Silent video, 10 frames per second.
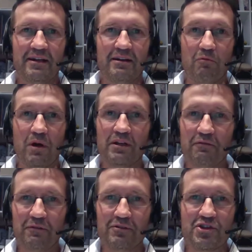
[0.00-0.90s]

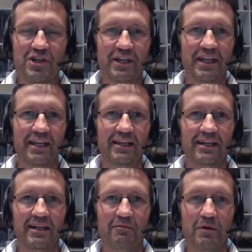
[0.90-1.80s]
wonderful journey
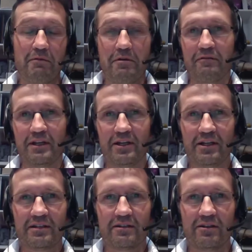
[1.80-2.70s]
where we've
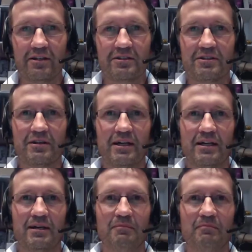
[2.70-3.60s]
learned a lot.
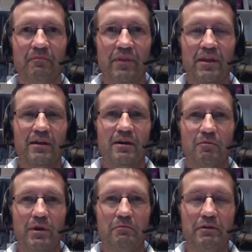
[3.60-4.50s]

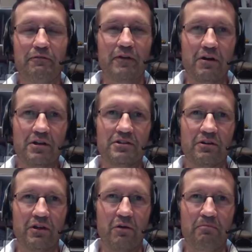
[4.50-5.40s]
Where we focused
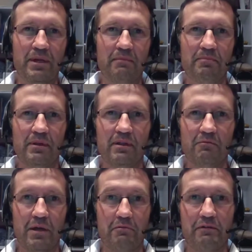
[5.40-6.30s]
on our
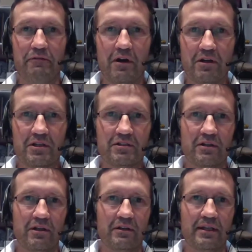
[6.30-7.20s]
people, where we focus
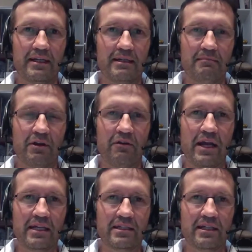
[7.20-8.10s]
on
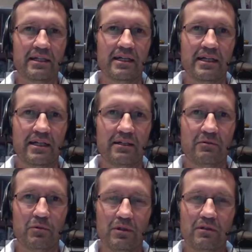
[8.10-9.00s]
creating a
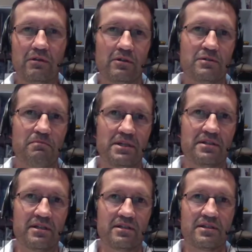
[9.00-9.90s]
world-class
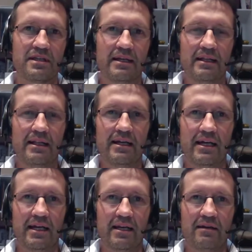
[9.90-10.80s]
business.
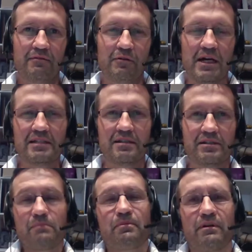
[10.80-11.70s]
And for us,
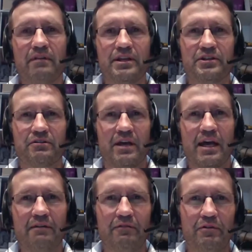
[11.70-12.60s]
it's a privilege to
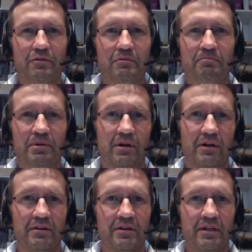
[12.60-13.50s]
have you
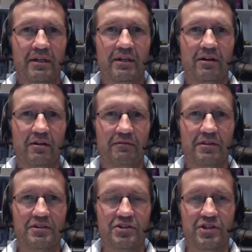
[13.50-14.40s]
part of this